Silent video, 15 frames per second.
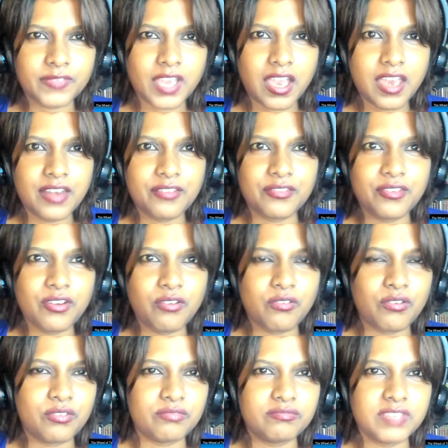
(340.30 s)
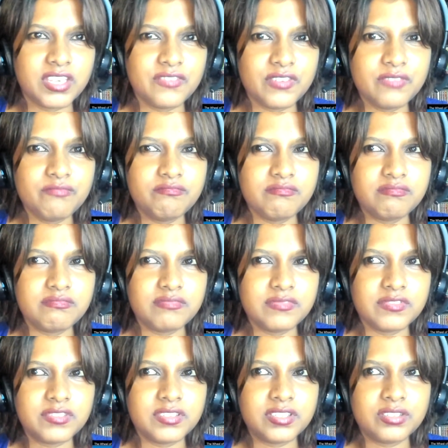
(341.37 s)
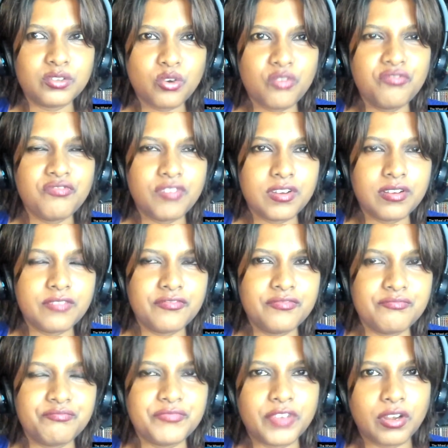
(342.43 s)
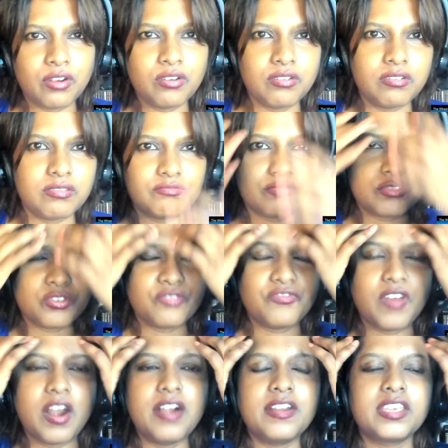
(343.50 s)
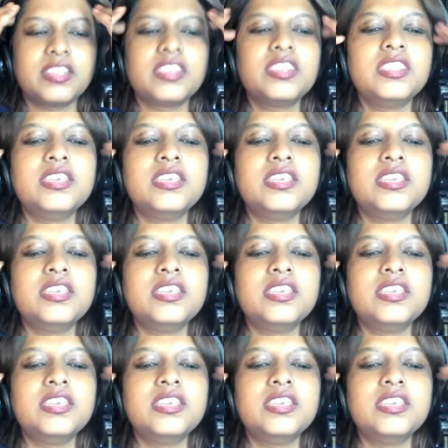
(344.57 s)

I don't know. Even so far, you know, so far in